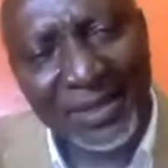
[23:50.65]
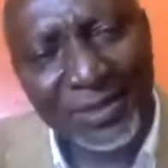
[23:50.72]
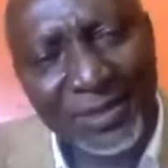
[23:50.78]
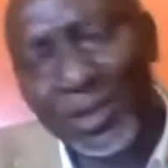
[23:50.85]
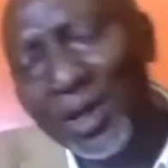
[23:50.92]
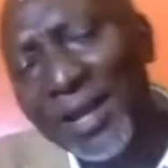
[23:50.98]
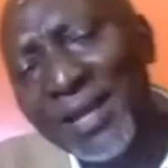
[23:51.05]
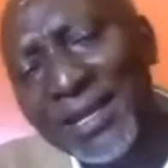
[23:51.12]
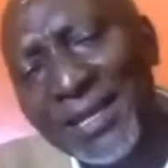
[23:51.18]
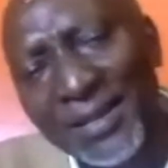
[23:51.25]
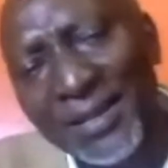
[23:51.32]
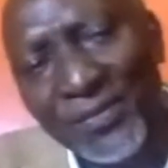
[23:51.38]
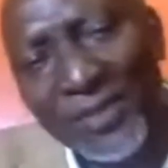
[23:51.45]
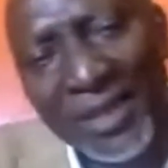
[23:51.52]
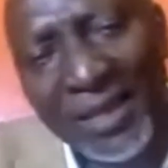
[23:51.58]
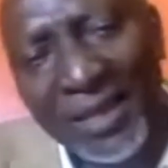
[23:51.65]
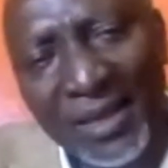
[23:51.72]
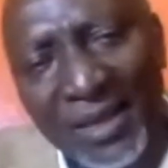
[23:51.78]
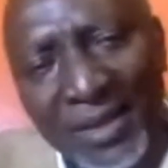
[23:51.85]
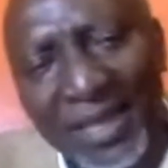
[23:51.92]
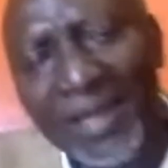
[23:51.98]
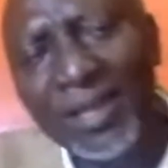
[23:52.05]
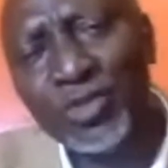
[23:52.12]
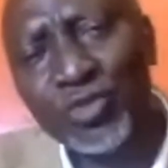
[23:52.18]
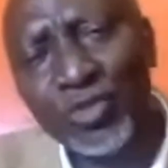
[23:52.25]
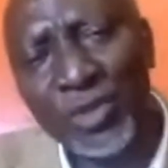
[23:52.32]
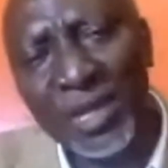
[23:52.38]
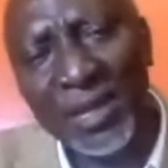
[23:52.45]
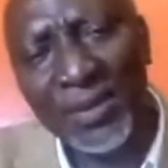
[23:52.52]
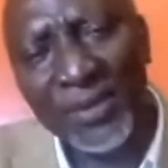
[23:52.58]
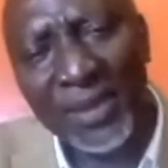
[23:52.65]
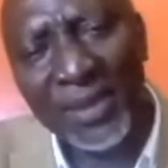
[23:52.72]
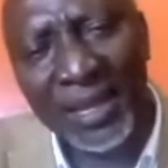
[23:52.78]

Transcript: So any, the history